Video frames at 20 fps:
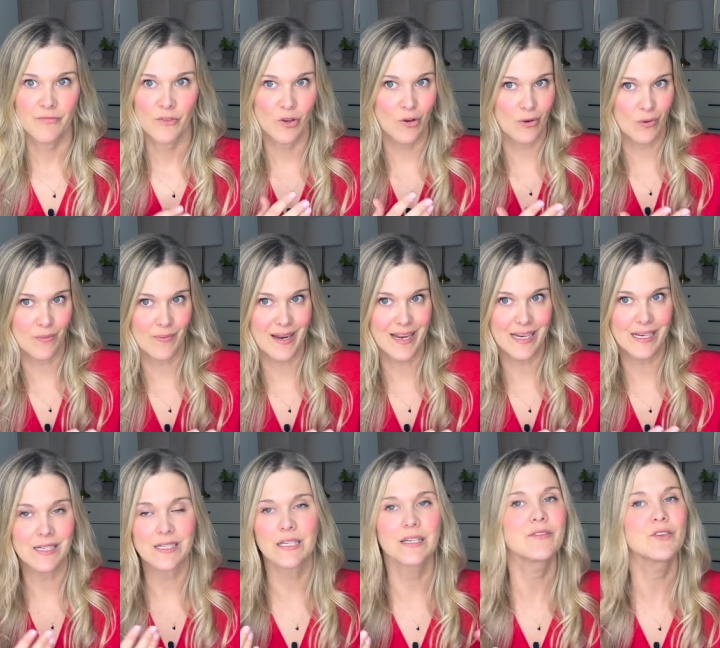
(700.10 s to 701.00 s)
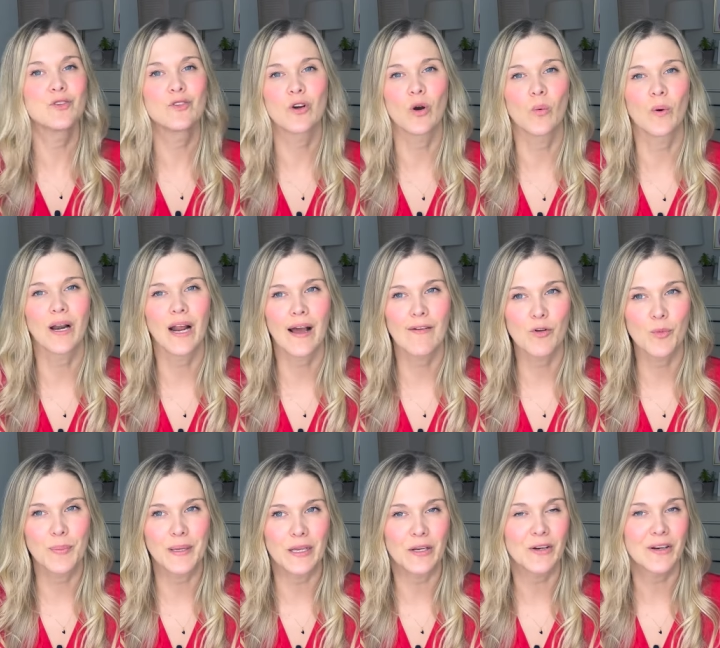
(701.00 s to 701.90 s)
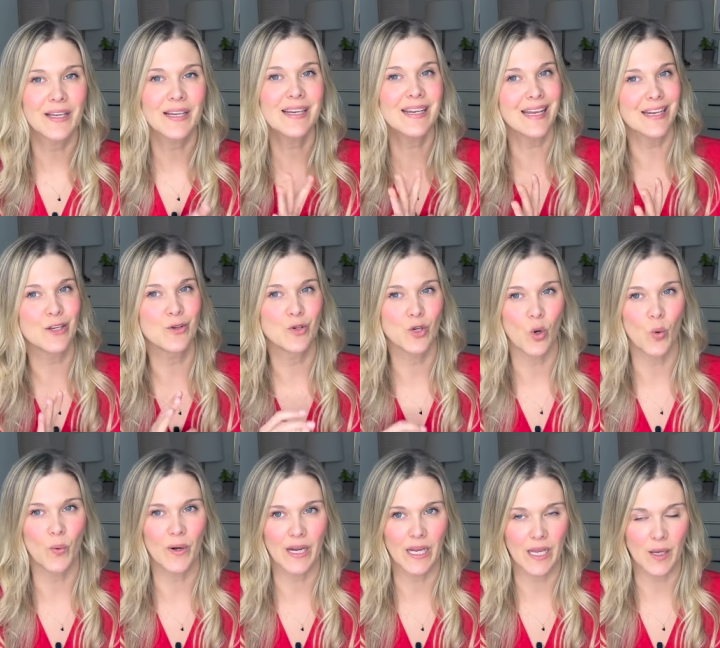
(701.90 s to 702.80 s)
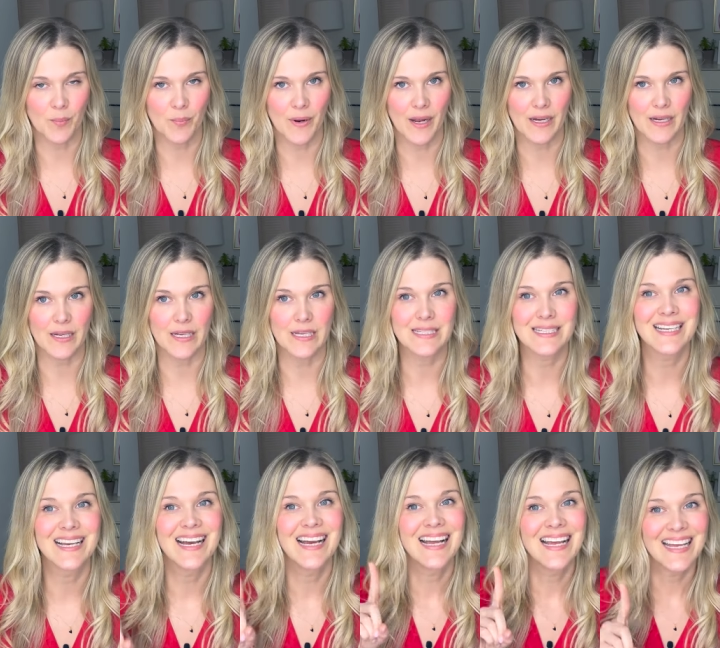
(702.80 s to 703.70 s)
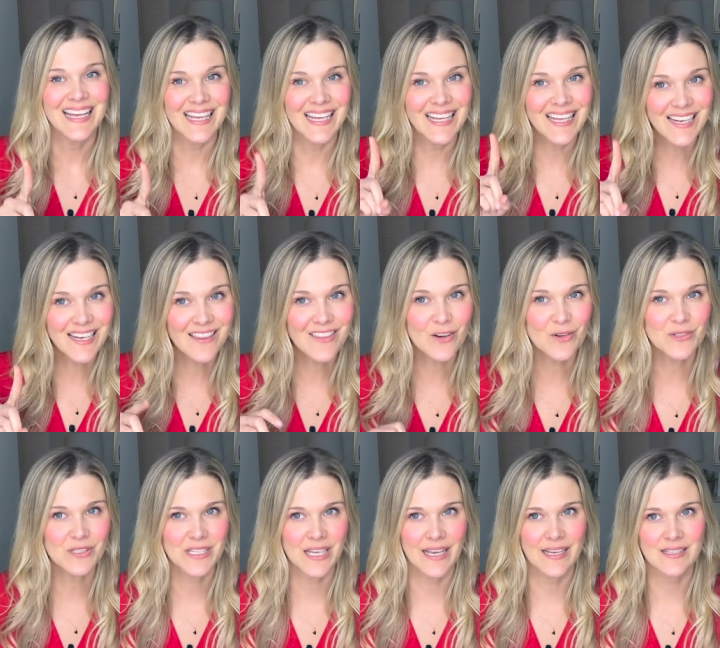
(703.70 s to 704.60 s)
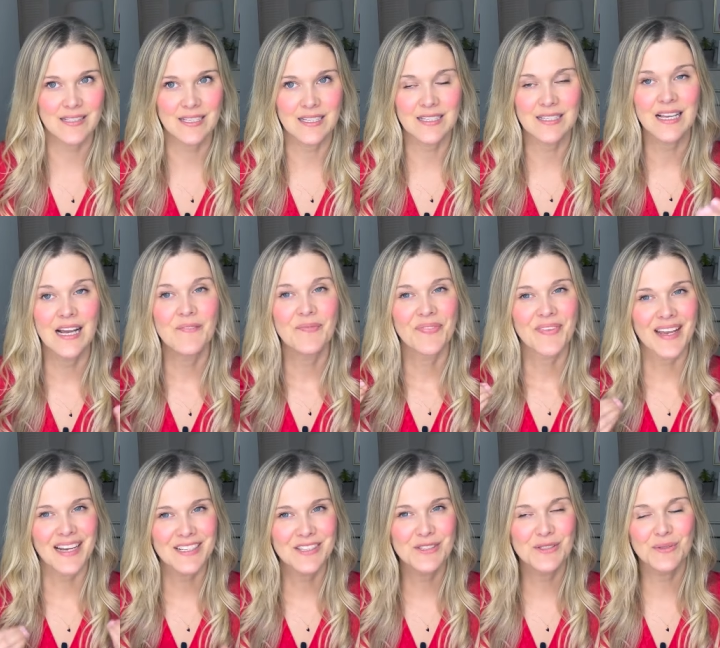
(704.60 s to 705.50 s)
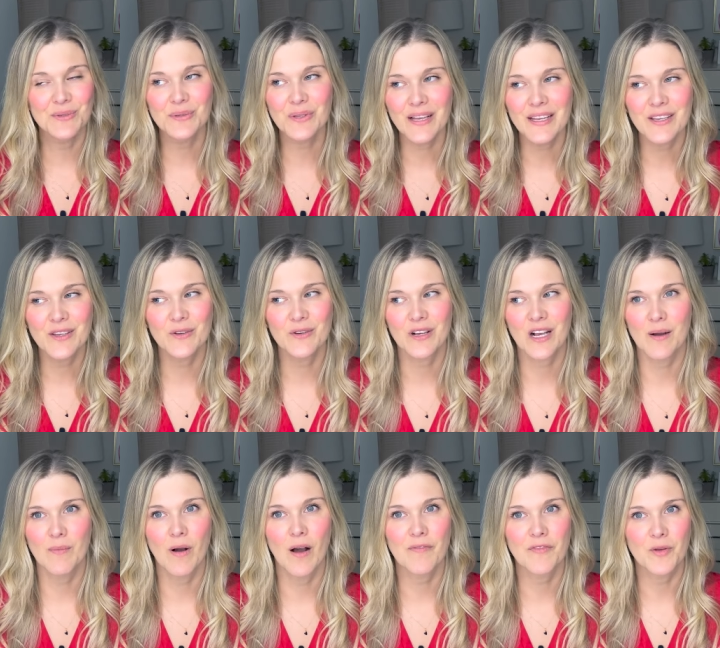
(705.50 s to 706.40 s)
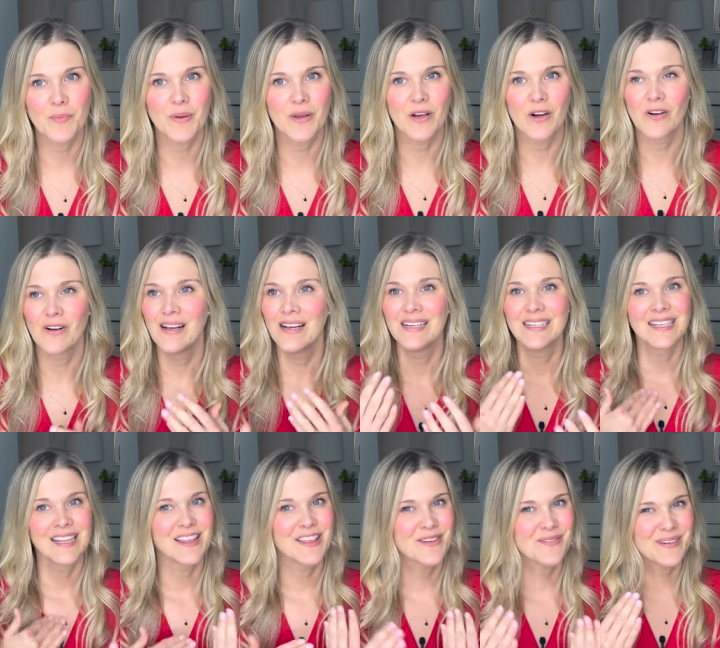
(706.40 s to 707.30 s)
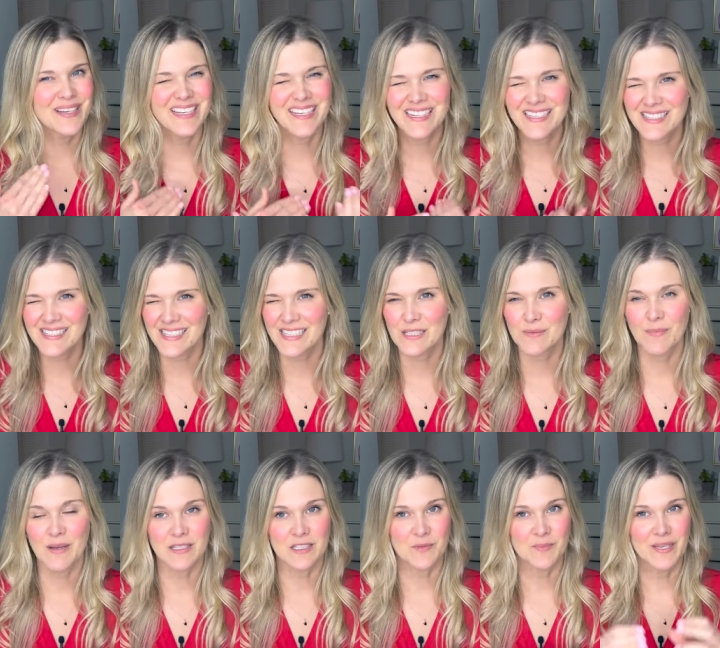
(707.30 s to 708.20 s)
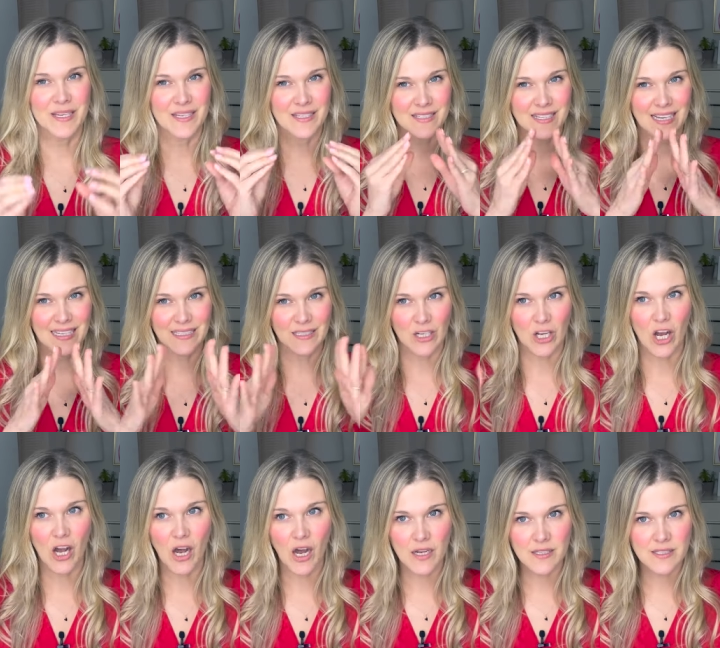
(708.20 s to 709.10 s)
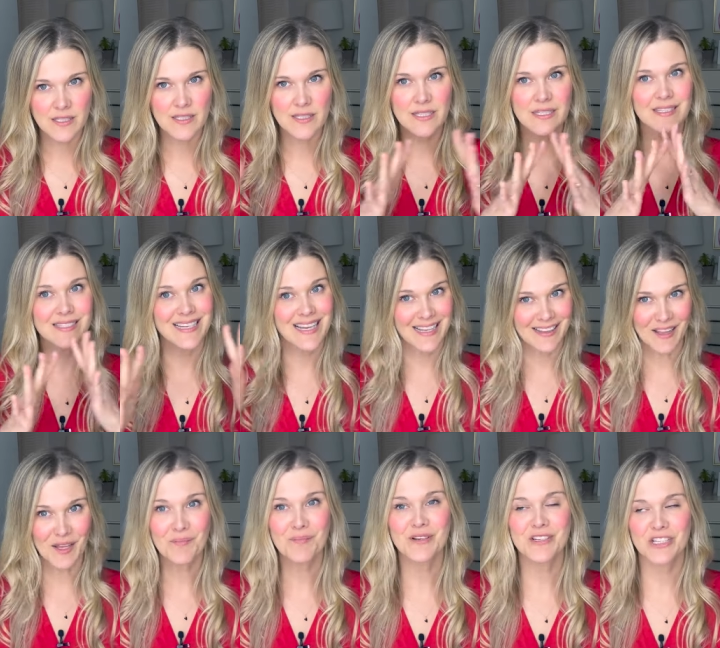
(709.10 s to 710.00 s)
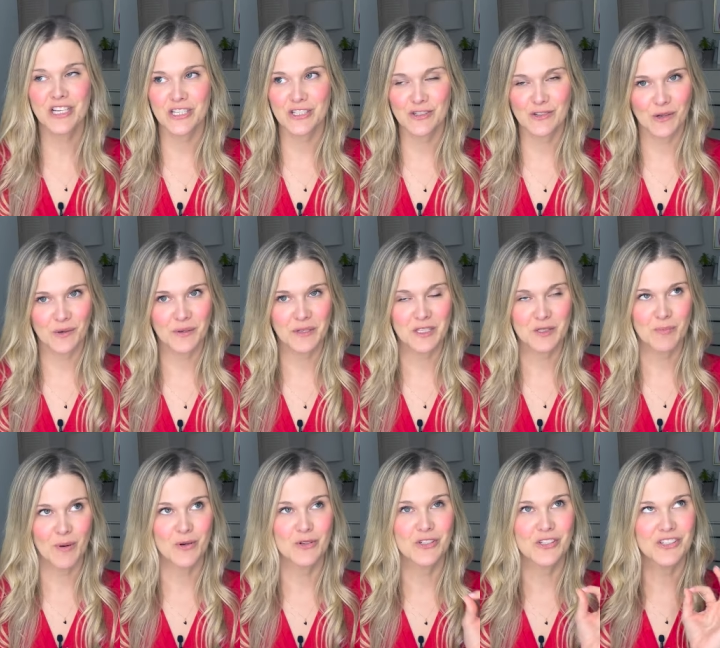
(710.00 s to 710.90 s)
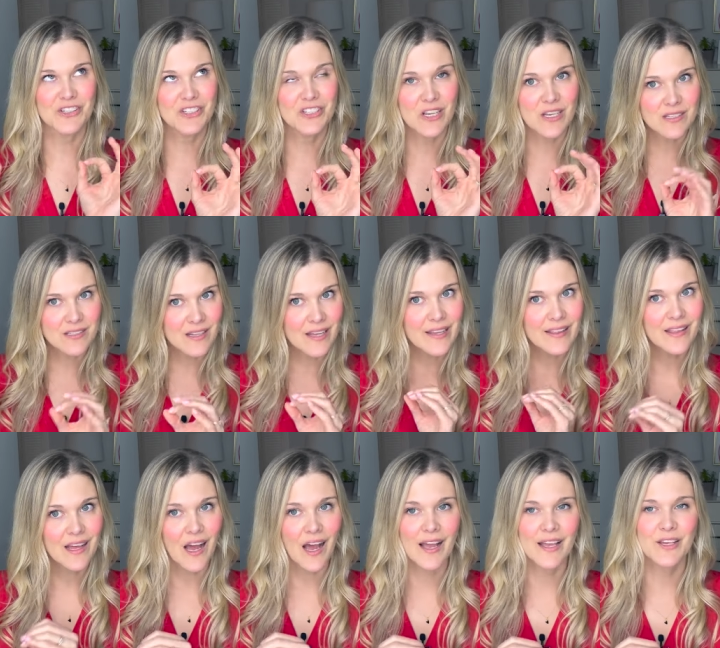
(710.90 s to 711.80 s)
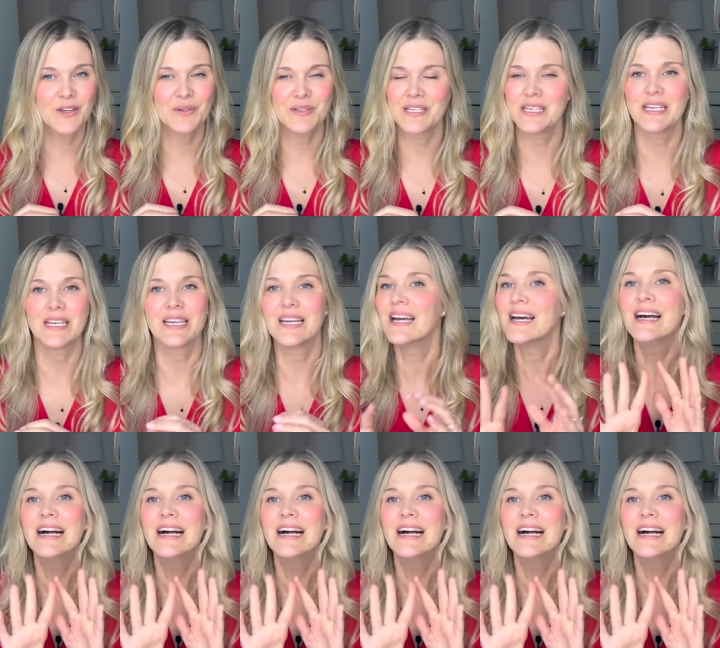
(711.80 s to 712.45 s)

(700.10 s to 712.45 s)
great if you don't want to have a period and you don't want to get pregnant in those cases, I do like you to come off the pill three to six months because that constant daily progesterone exposure, just like the IUD,